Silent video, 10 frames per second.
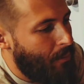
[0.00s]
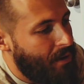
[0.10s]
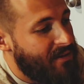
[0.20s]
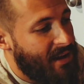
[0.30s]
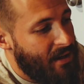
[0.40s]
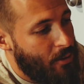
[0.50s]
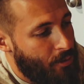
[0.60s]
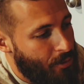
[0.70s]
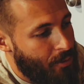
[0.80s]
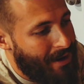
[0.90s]
going to take you
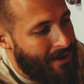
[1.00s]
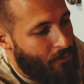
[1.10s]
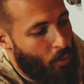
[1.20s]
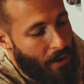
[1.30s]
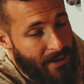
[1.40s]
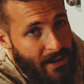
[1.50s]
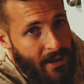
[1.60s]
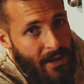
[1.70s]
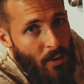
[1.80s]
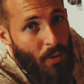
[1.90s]
through kind of what
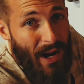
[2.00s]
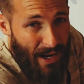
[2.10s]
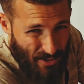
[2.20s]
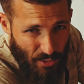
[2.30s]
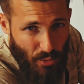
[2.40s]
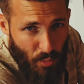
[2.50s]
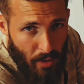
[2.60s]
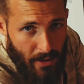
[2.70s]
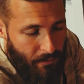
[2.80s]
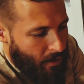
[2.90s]
I do
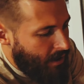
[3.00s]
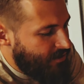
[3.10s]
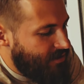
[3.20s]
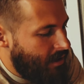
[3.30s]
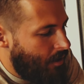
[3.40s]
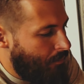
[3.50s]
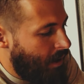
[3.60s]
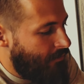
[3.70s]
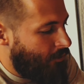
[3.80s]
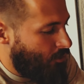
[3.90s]
whenever I set up my
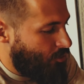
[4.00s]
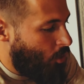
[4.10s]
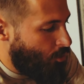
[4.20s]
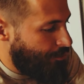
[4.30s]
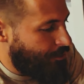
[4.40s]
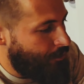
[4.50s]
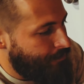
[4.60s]
first holster.